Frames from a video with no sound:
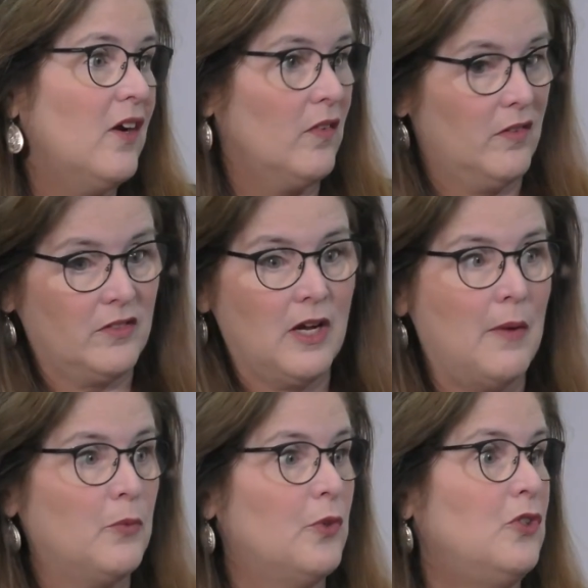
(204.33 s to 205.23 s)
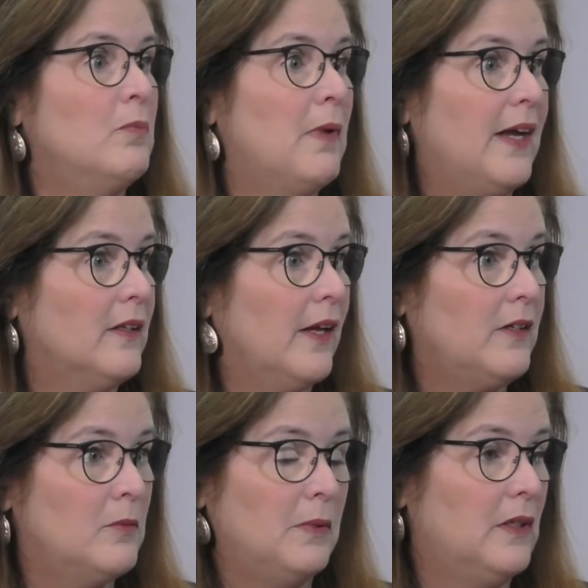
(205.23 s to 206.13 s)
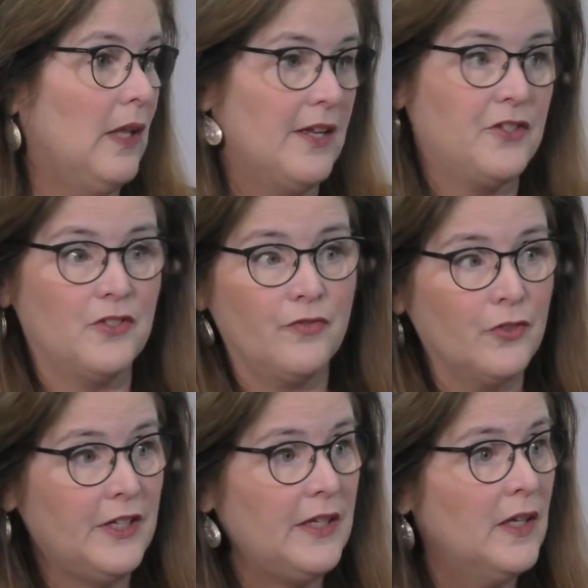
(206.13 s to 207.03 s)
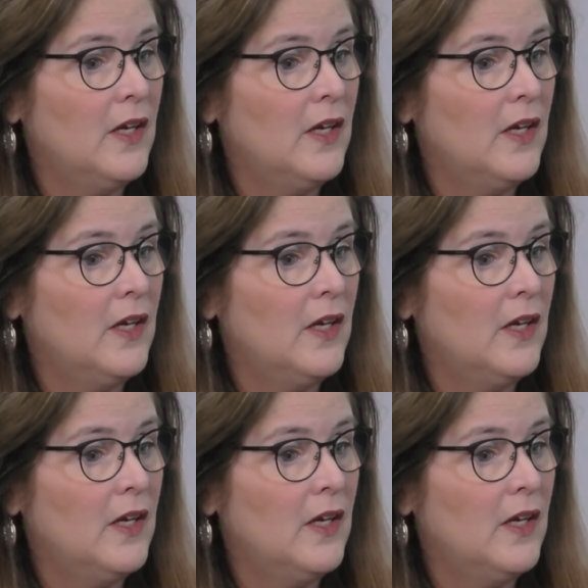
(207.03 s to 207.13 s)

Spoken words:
Are there times when you might like to be glasses free?